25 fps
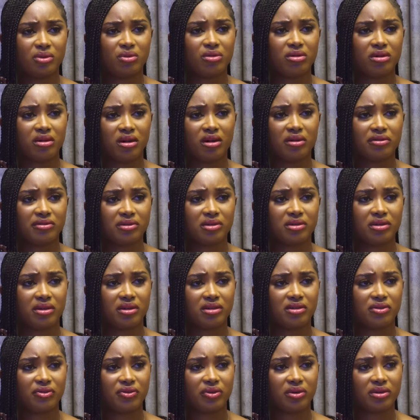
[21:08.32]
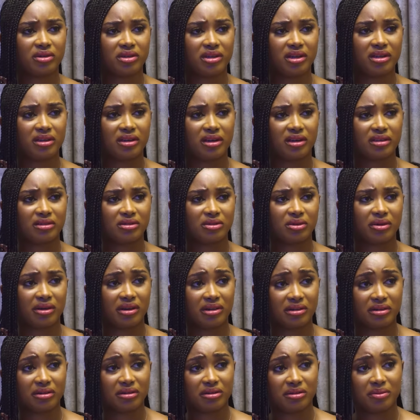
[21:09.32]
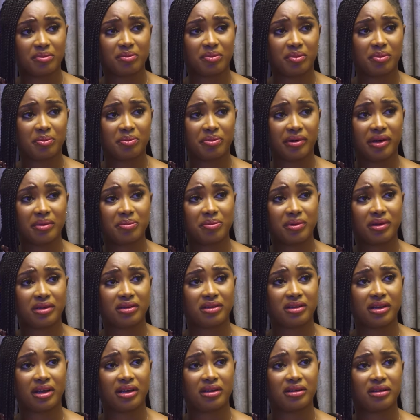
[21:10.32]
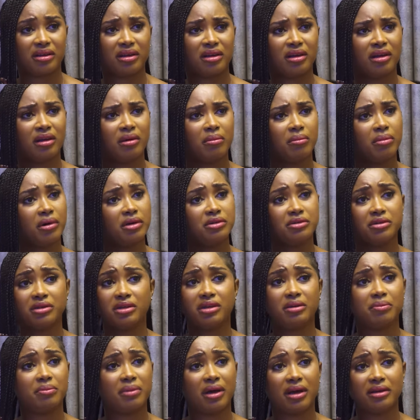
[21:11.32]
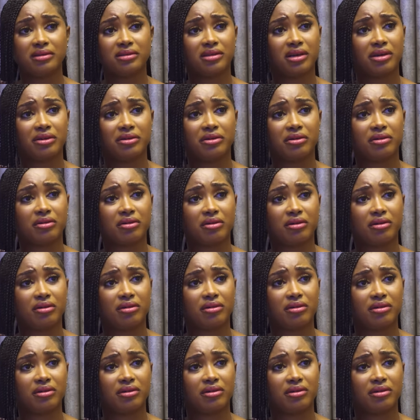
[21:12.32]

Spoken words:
you would love to eat for dinner so I could prep it then. But you didn't answer your call.